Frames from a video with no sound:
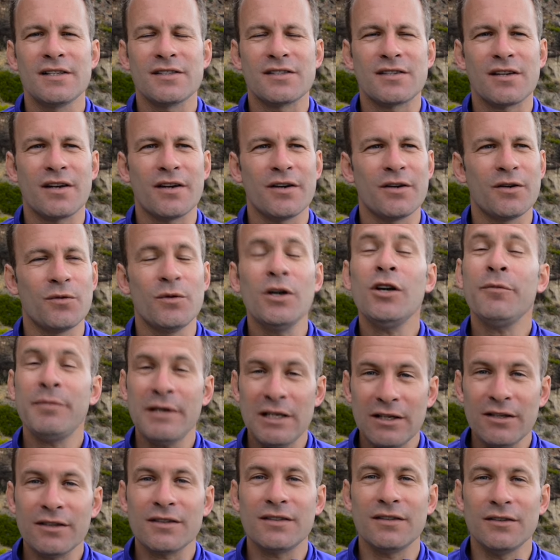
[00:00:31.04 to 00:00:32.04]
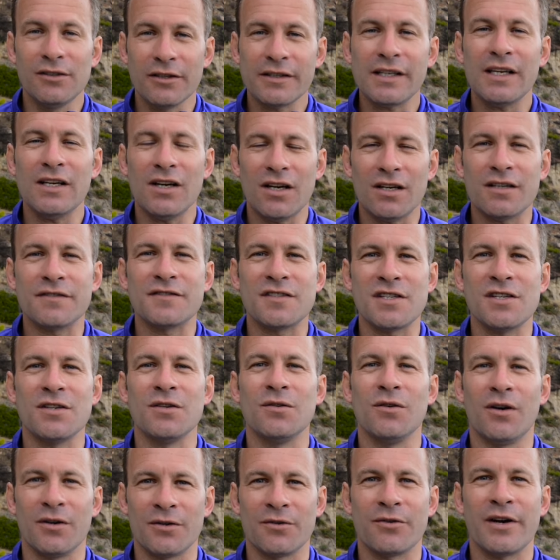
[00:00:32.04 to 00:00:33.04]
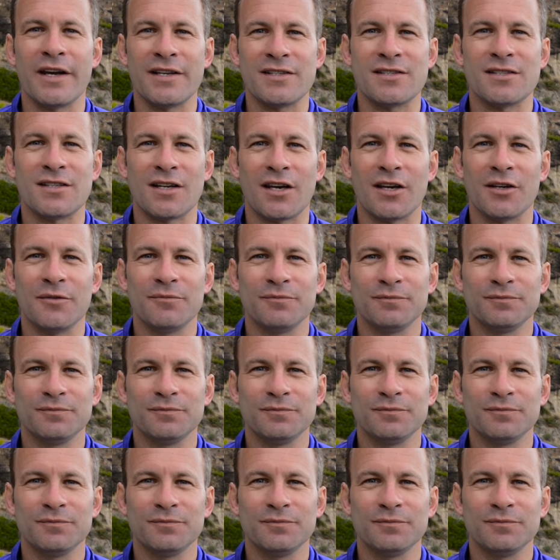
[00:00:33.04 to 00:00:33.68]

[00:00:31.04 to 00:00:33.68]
So we'll be looking after you on race day.